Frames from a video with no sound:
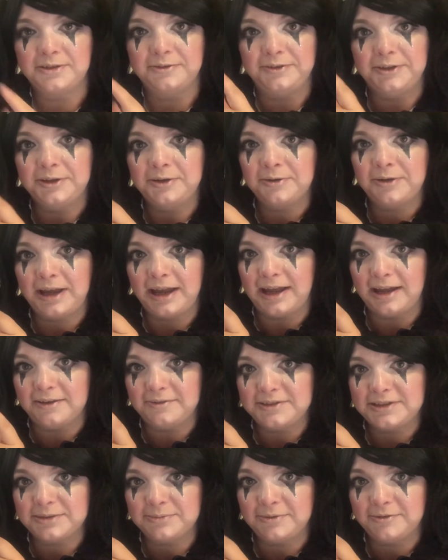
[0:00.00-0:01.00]
if you don't have
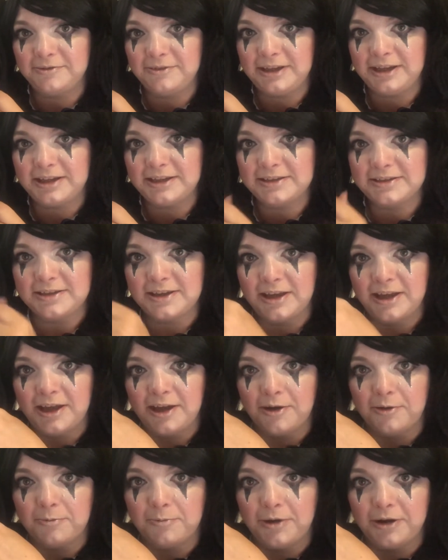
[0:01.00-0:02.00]
some of these
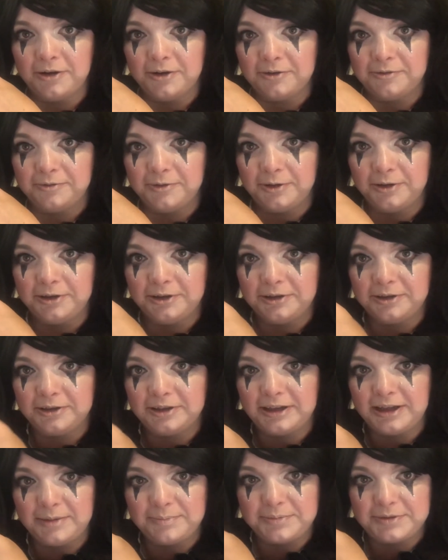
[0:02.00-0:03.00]
wonderful little
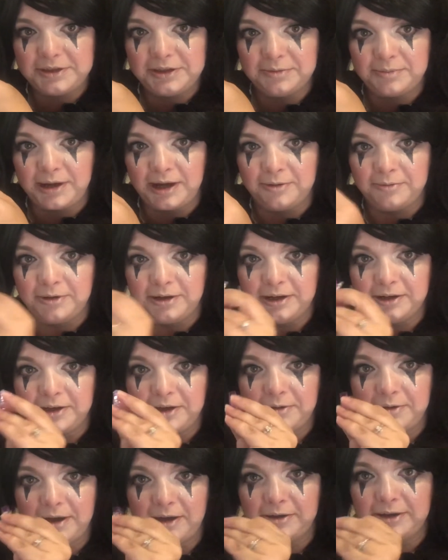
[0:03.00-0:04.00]
clips, you might want to
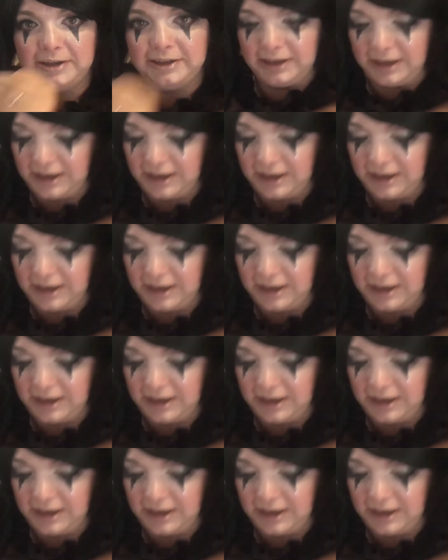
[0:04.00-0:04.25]
go out and